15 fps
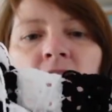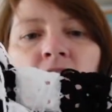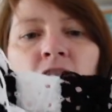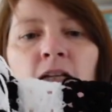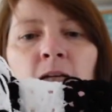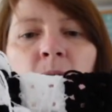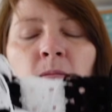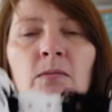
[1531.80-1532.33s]

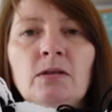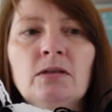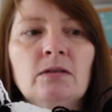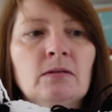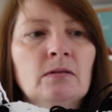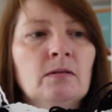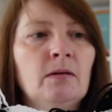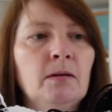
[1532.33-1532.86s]
shape, which I
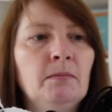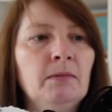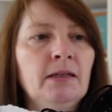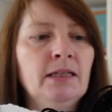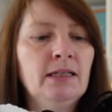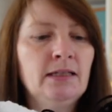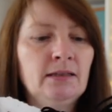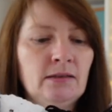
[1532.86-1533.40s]
was quite
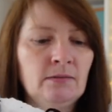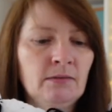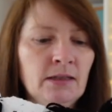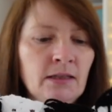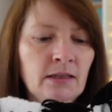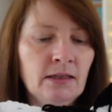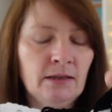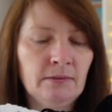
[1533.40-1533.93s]
pleased
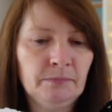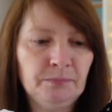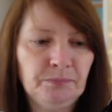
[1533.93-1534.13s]
with.